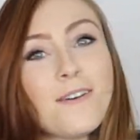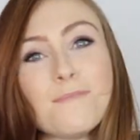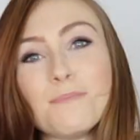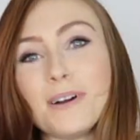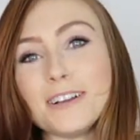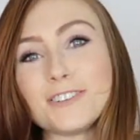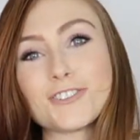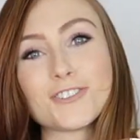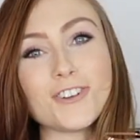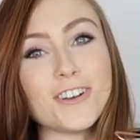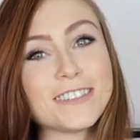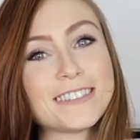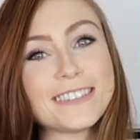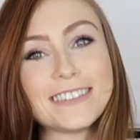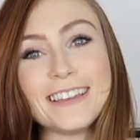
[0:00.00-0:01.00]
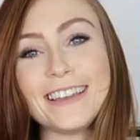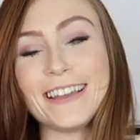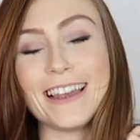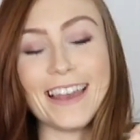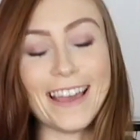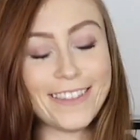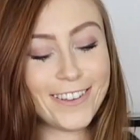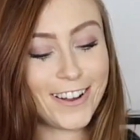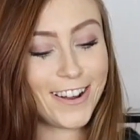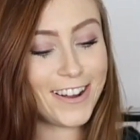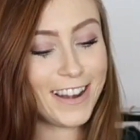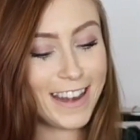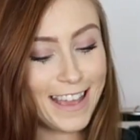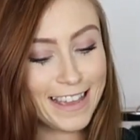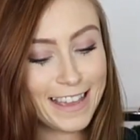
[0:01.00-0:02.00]
my trusty leather
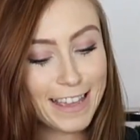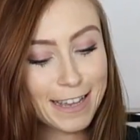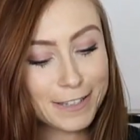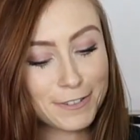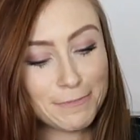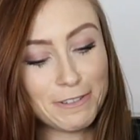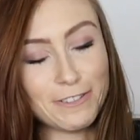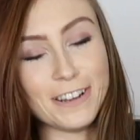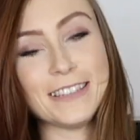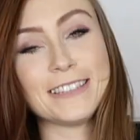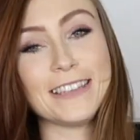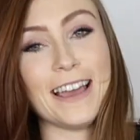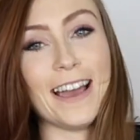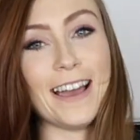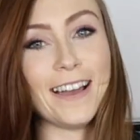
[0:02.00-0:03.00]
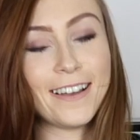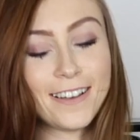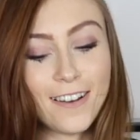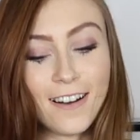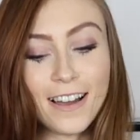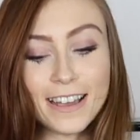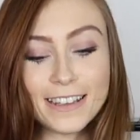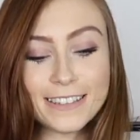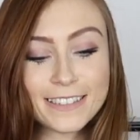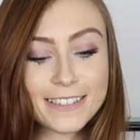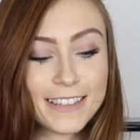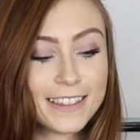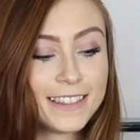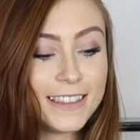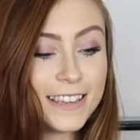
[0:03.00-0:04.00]
leggings from Aritzia. Guys,
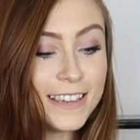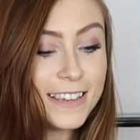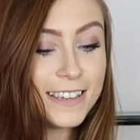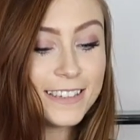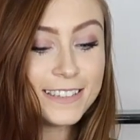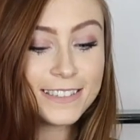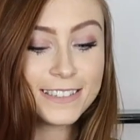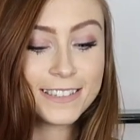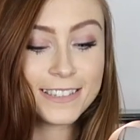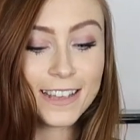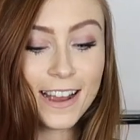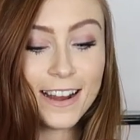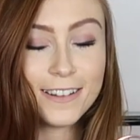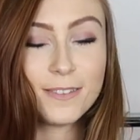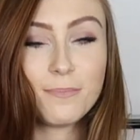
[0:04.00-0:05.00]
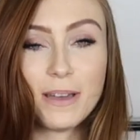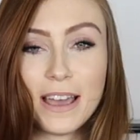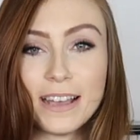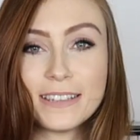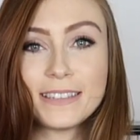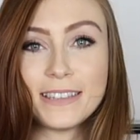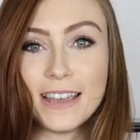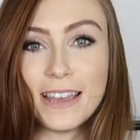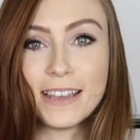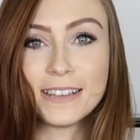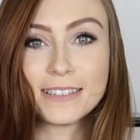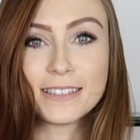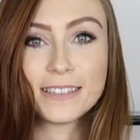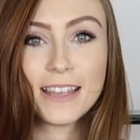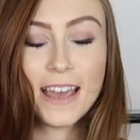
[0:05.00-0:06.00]
these are the best
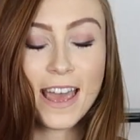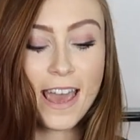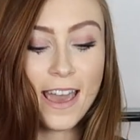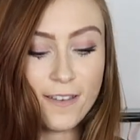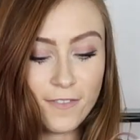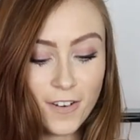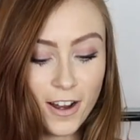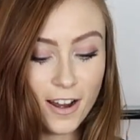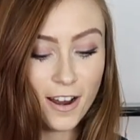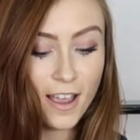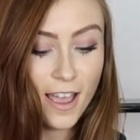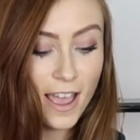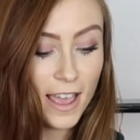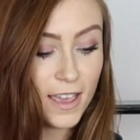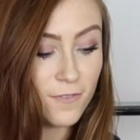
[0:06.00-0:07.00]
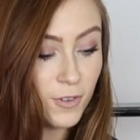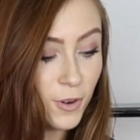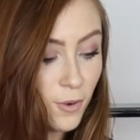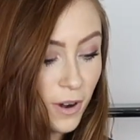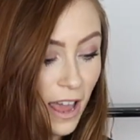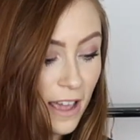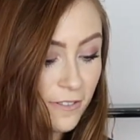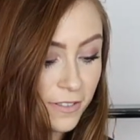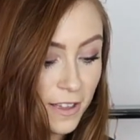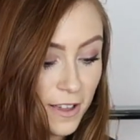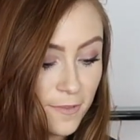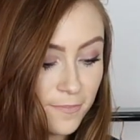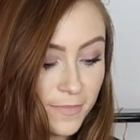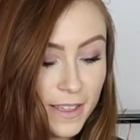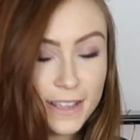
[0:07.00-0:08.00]
things ever. If you don't have
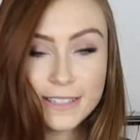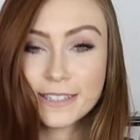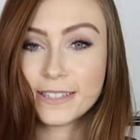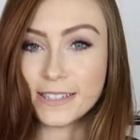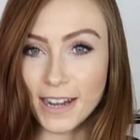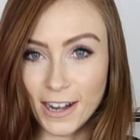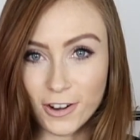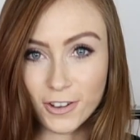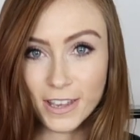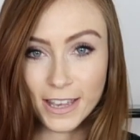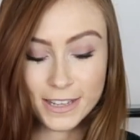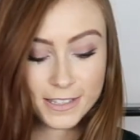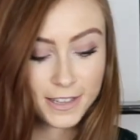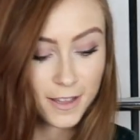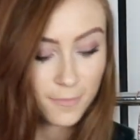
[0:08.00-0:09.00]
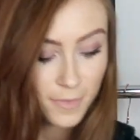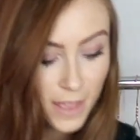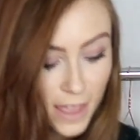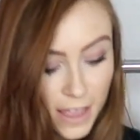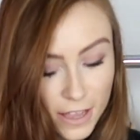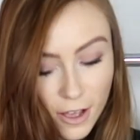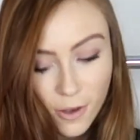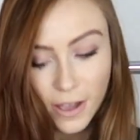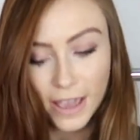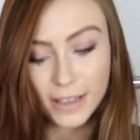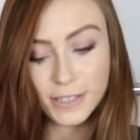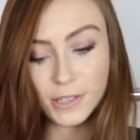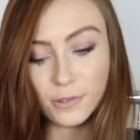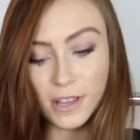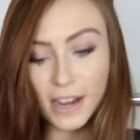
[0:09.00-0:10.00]
them, start looking into them. Okay,
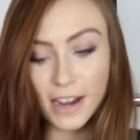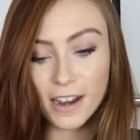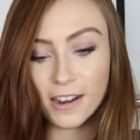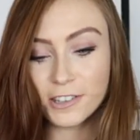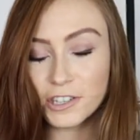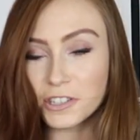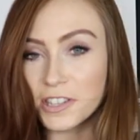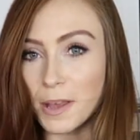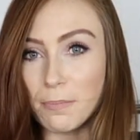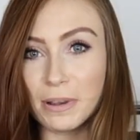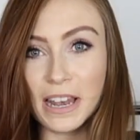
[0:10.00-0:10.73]
so they're just a